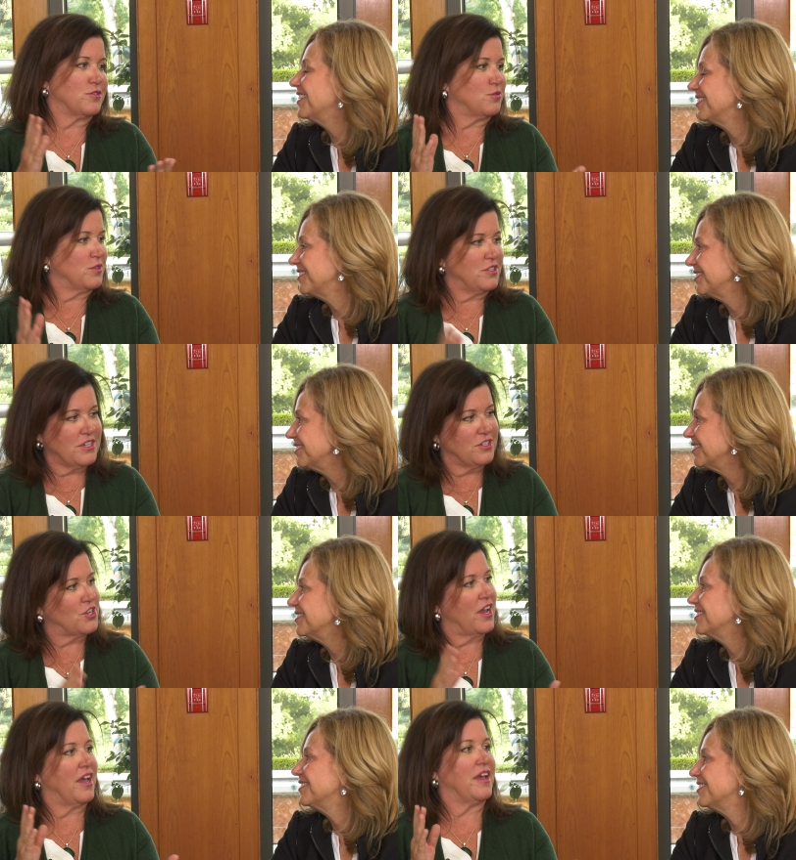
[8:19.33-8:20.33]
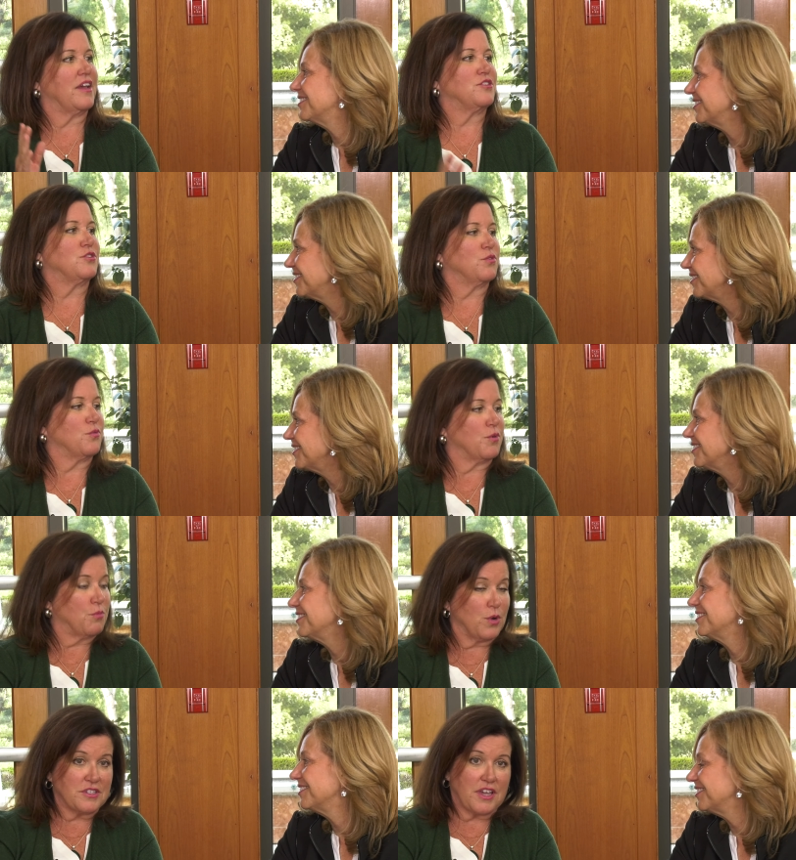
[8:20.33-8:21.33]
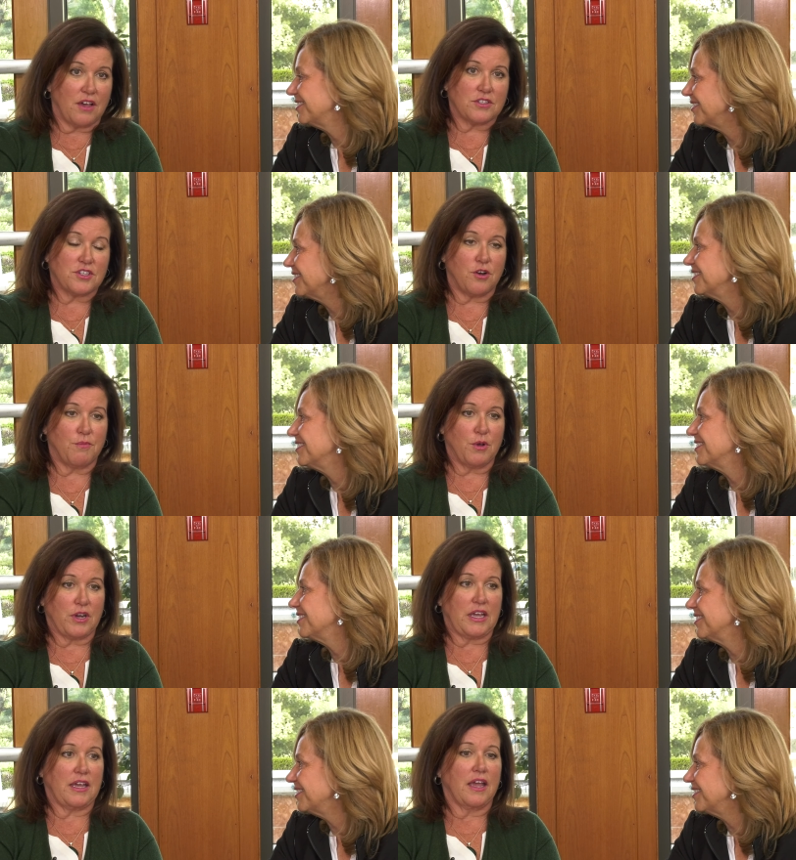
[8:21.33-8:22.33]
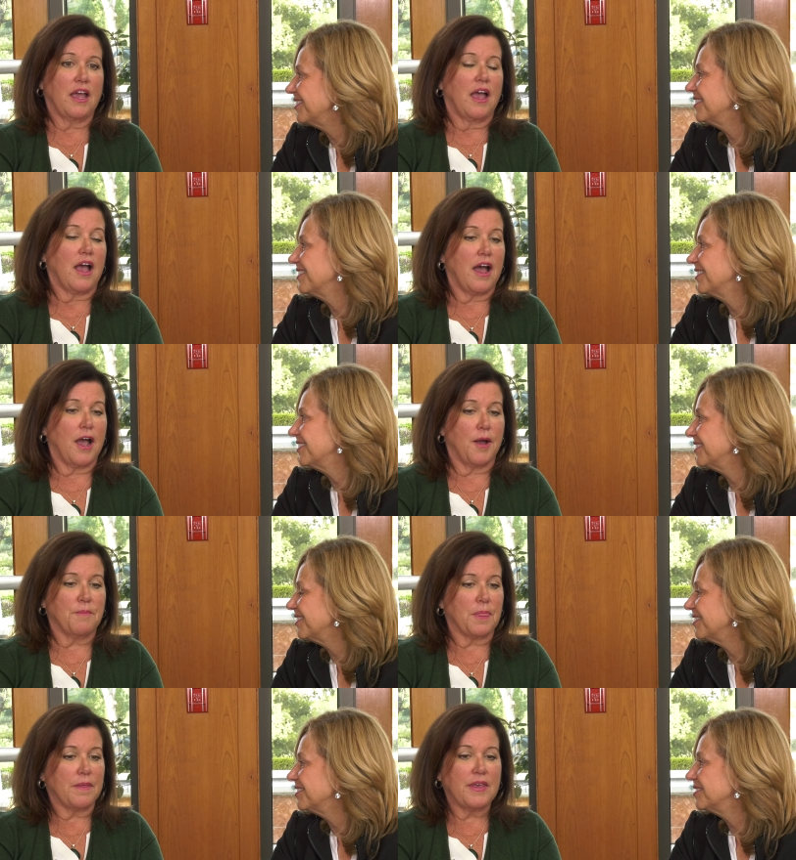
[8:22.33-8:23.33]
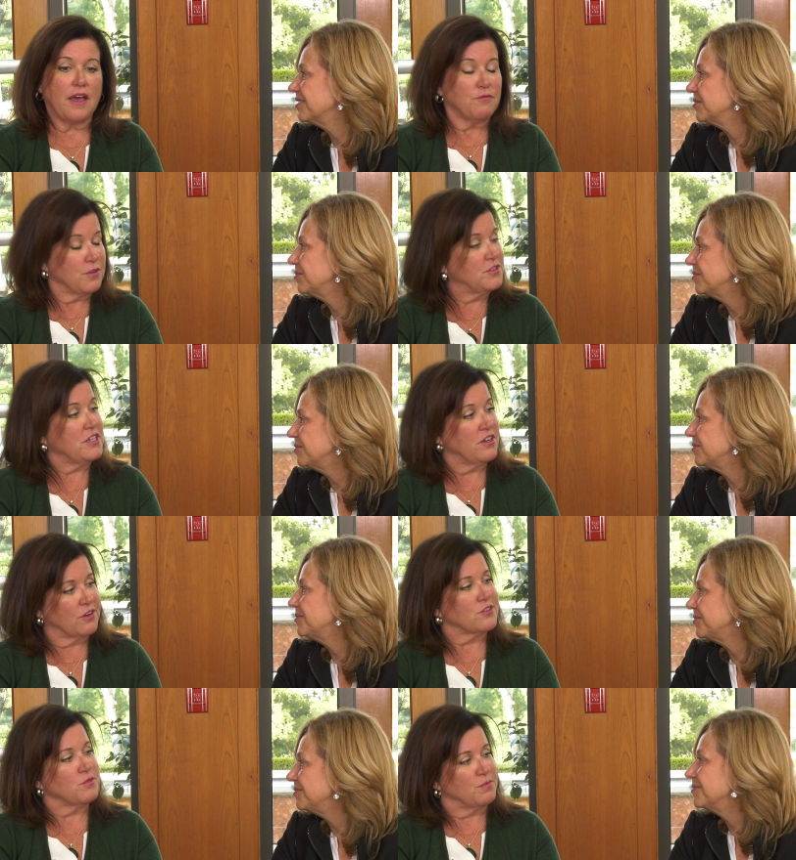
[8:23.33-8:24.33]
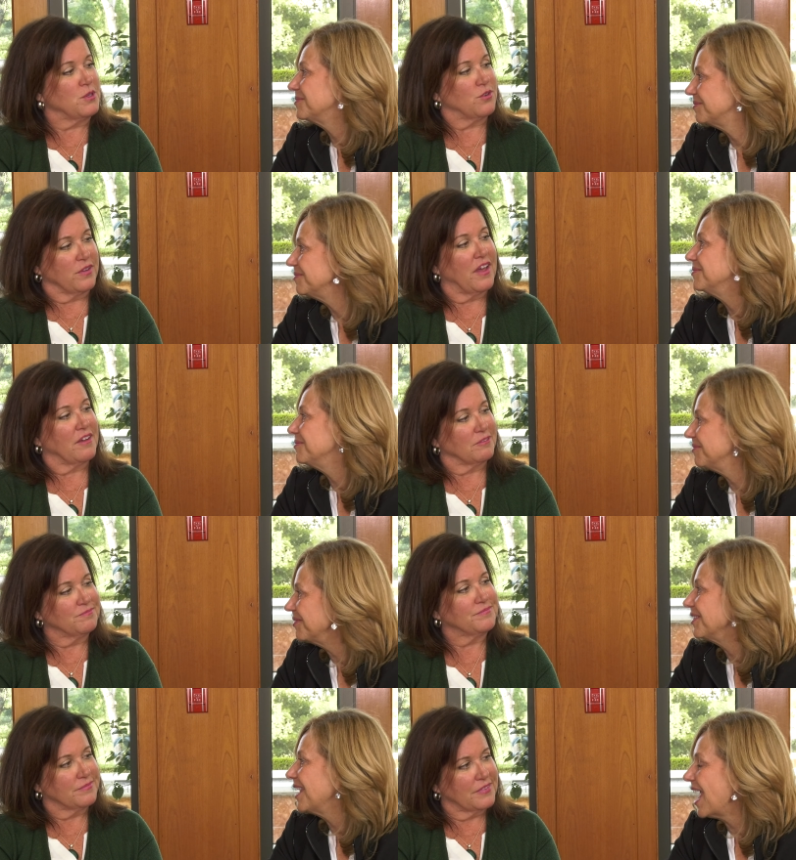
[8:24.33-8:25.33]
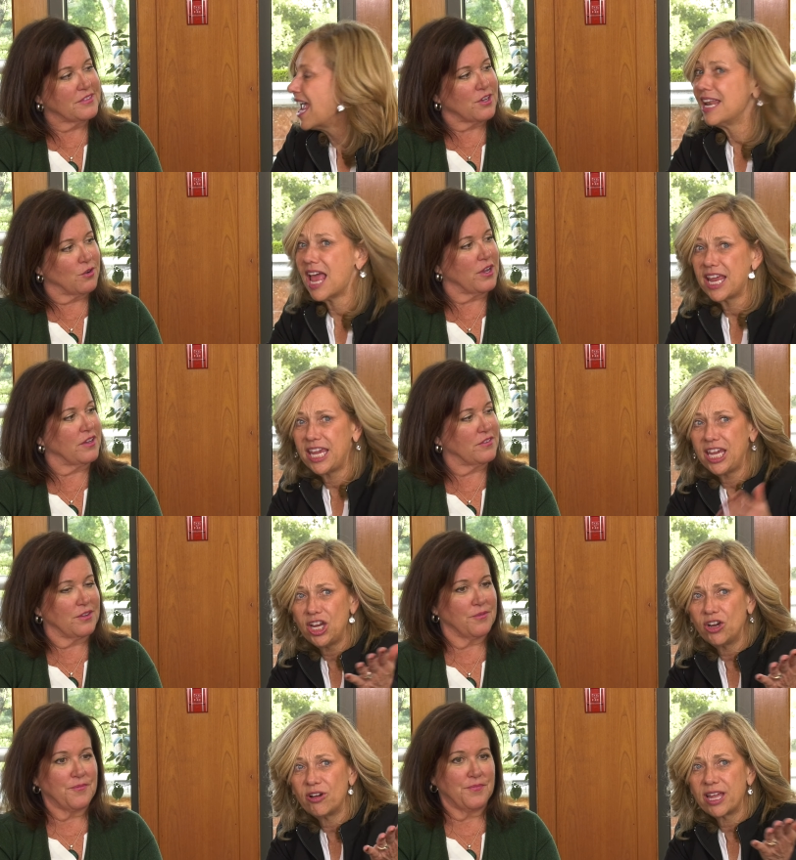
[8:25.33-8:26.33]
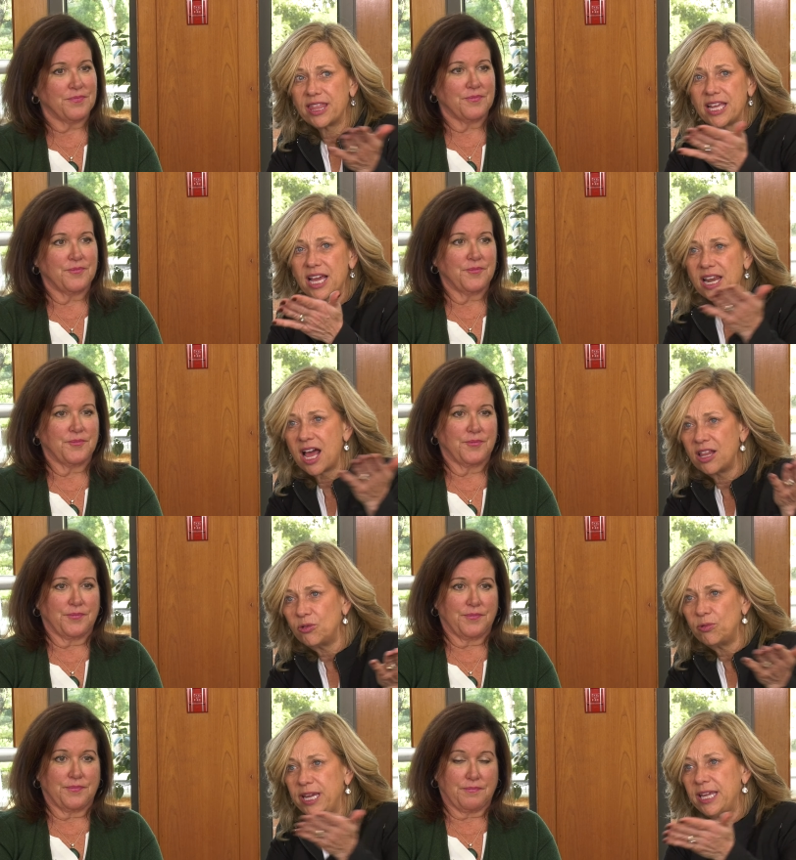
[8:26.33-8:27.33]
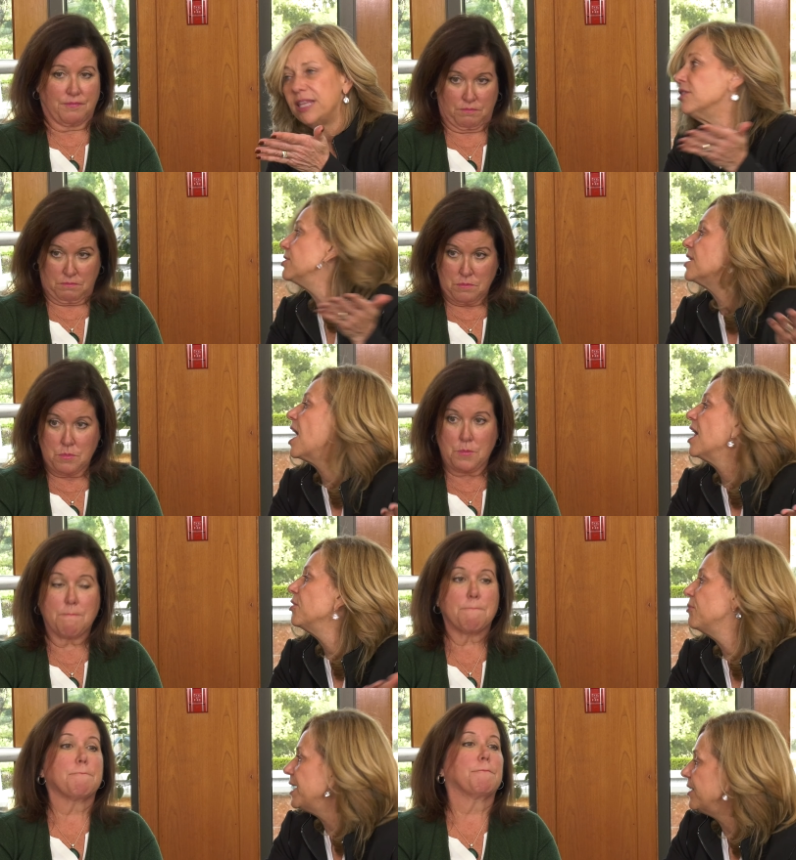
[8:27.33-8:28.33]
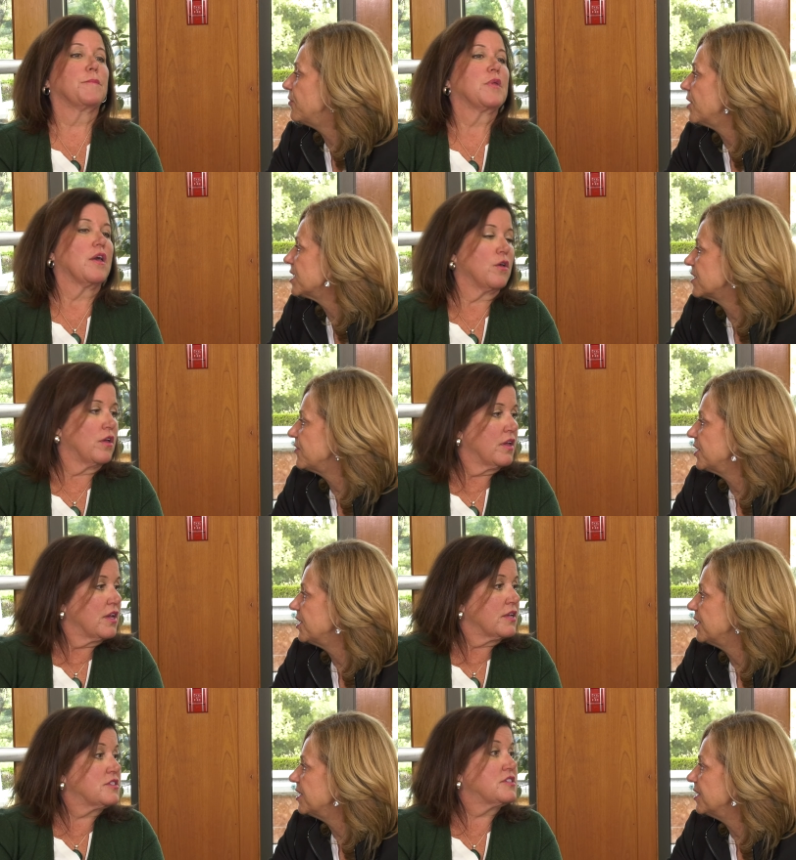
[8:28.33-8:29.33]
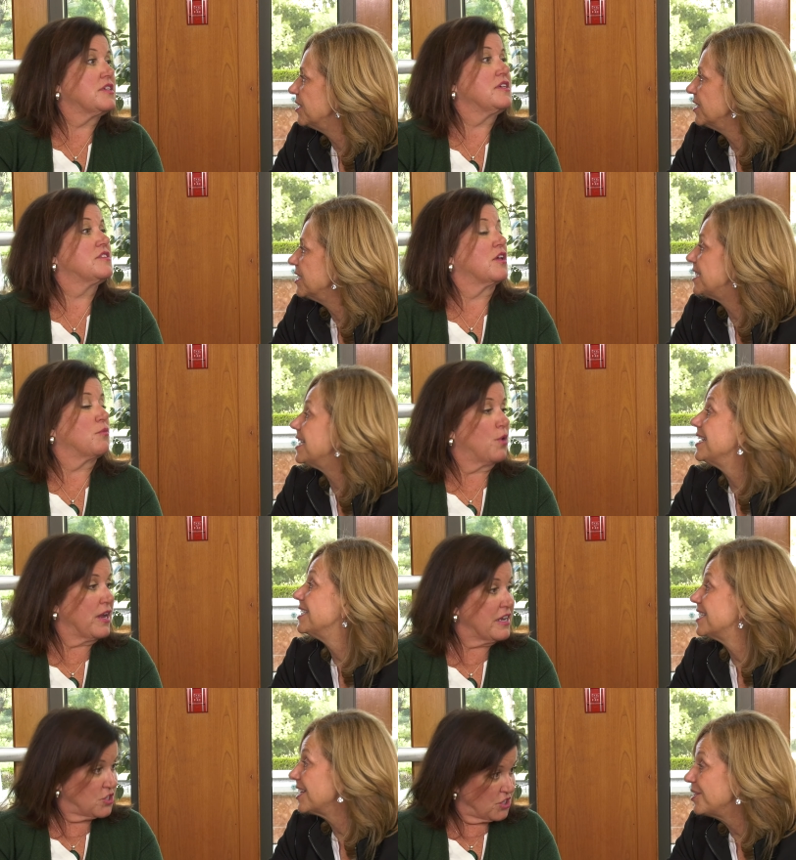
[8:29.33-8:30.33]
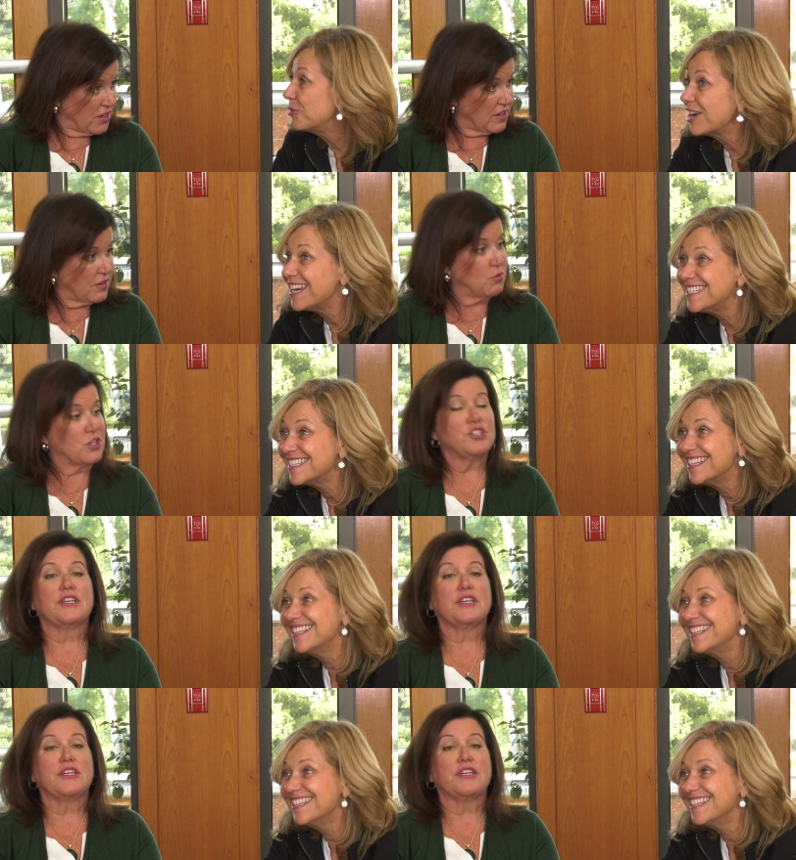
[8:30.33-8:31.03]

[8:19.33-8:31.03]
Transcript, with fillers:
Speaker 1: to a DJ to Boy Scout ceremony. Um, yeah, 50 years we've been doing that.
Speaker 2: And so here, I think on Halloween, mm -hmm. there's mm-hmm. a Halloween festival. City celebration, City celebration. which